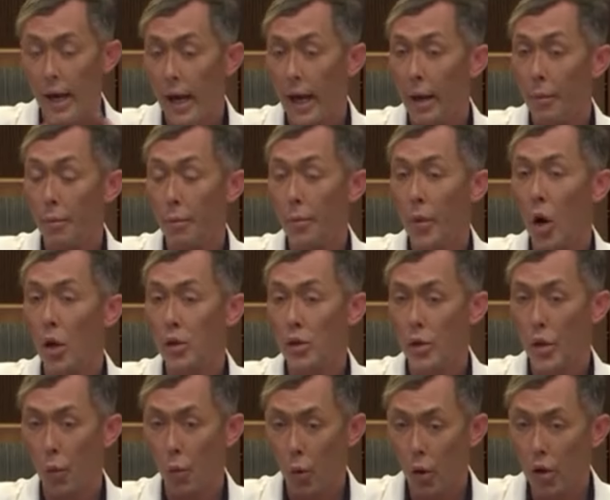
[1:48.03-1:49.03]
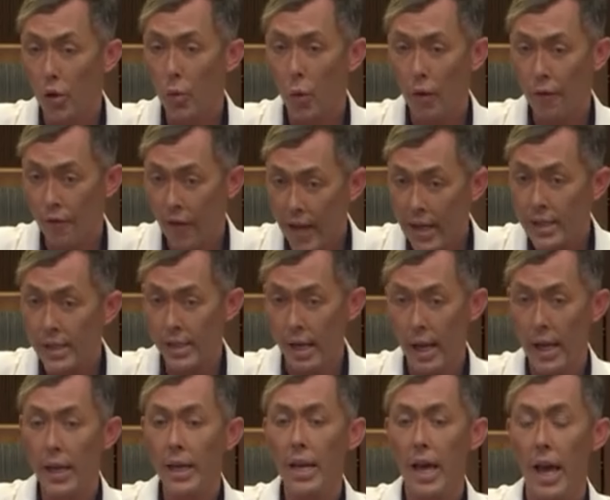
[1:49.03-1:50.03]
parts of the world were
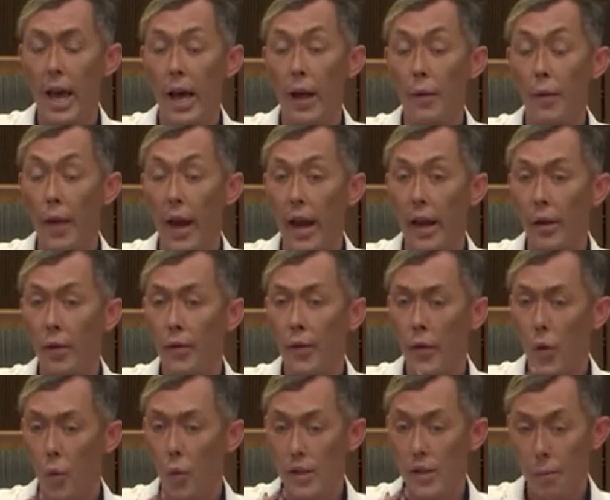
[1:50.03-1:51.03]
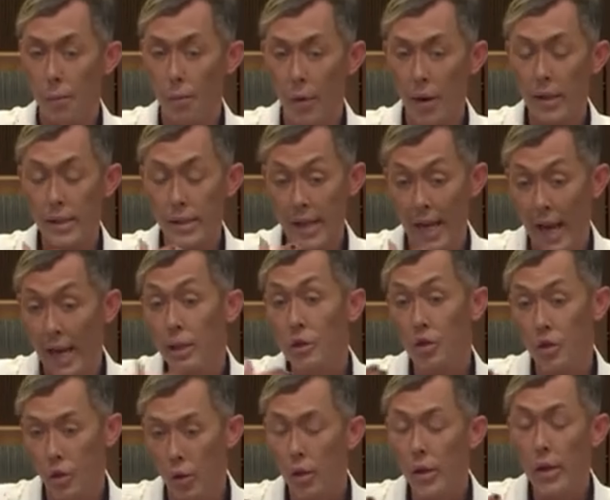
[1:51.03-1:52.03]
facing, and that there was a
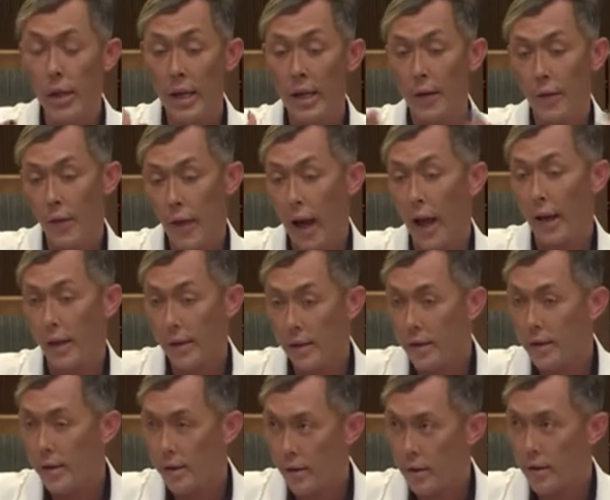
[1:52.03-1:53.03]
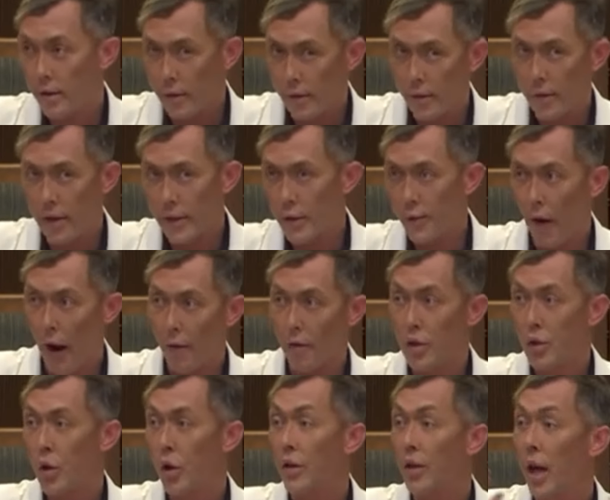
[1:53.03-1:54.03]
potential that this
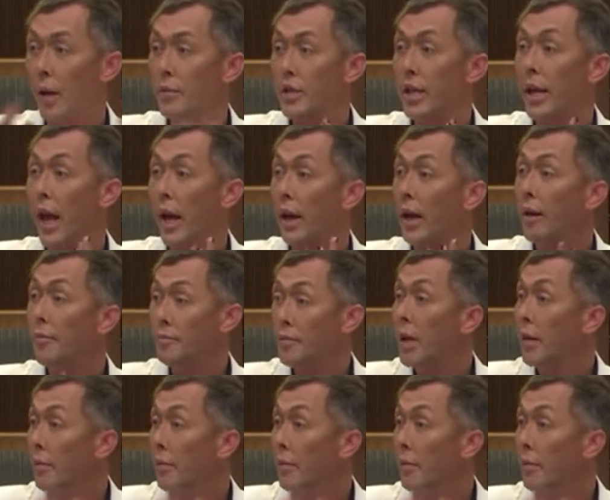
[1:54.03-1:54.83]
virus could come to Canada.